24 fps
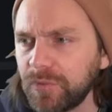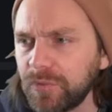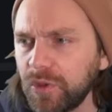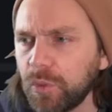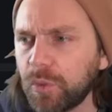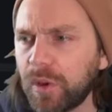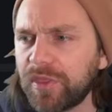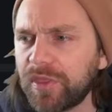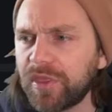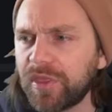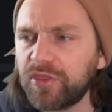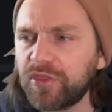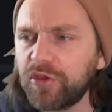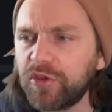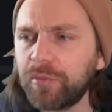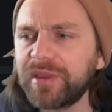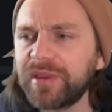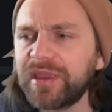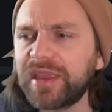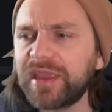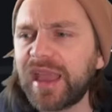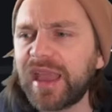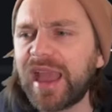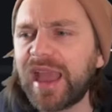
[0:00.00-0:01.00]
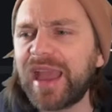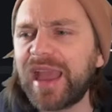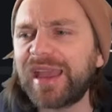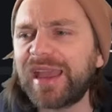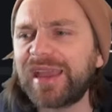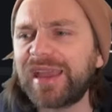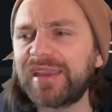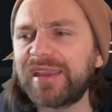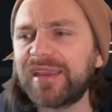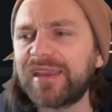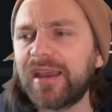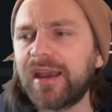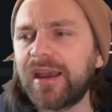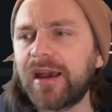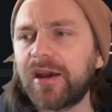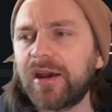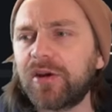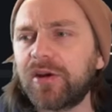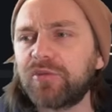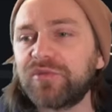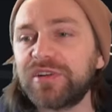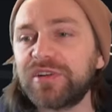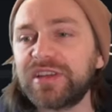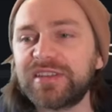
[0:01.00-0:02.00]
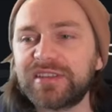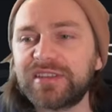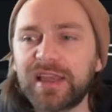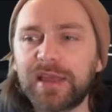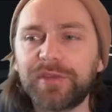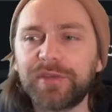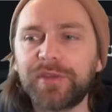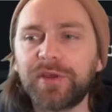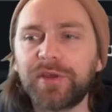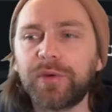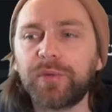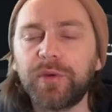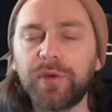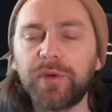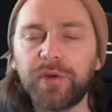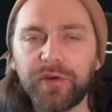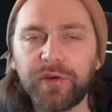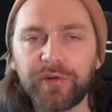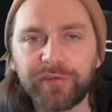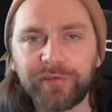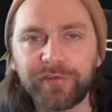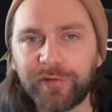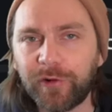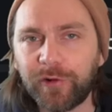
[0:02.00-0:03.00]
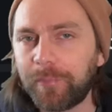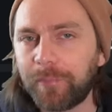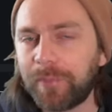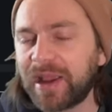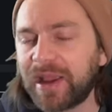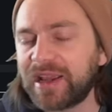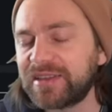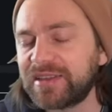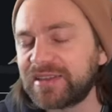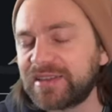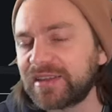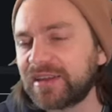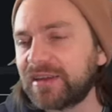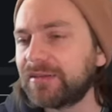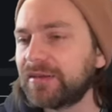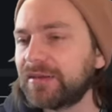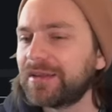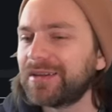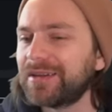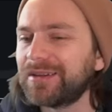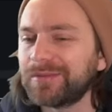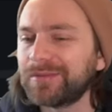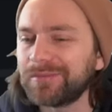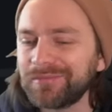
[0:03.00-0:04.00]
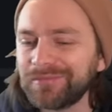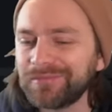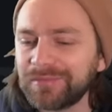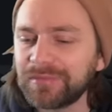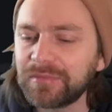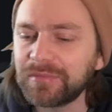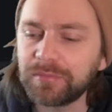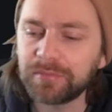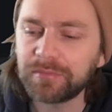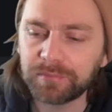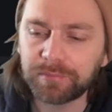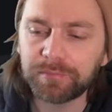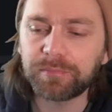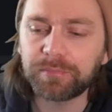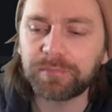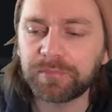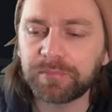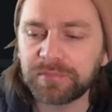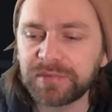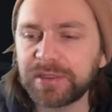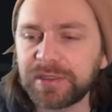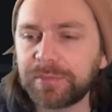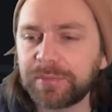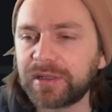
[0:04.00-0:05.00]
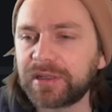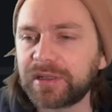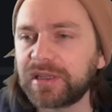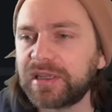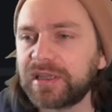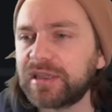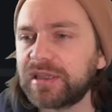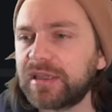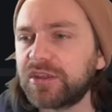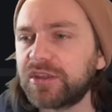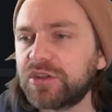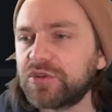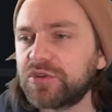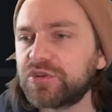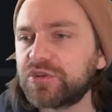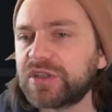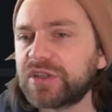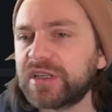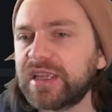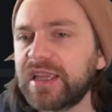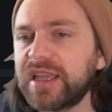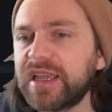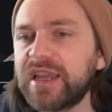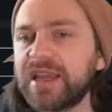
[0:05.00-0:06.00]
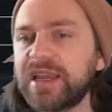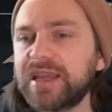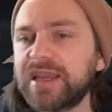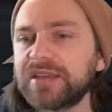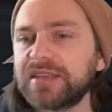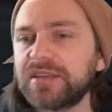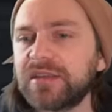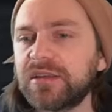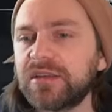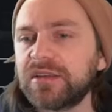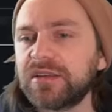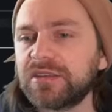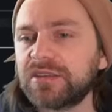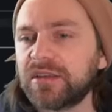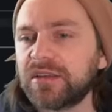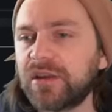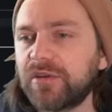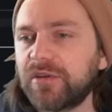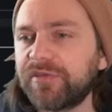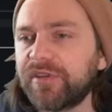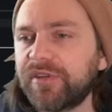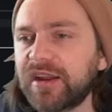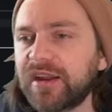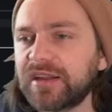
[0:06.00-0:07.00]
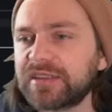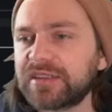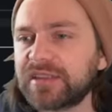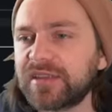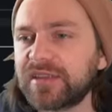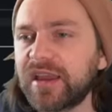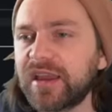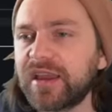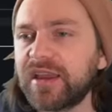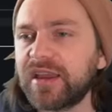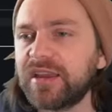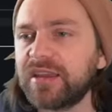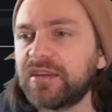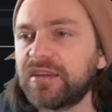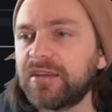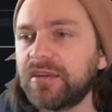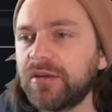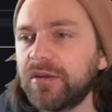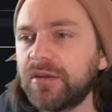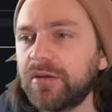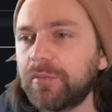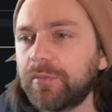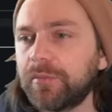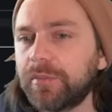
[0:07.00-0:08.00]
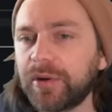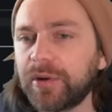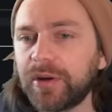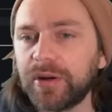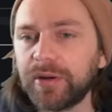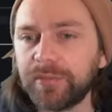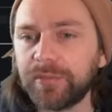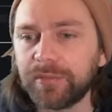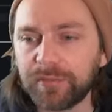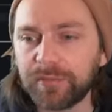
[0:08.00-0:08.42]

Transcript: Whether there'll be a uh, reset though, or beta, typically there usually is. So factor that in. But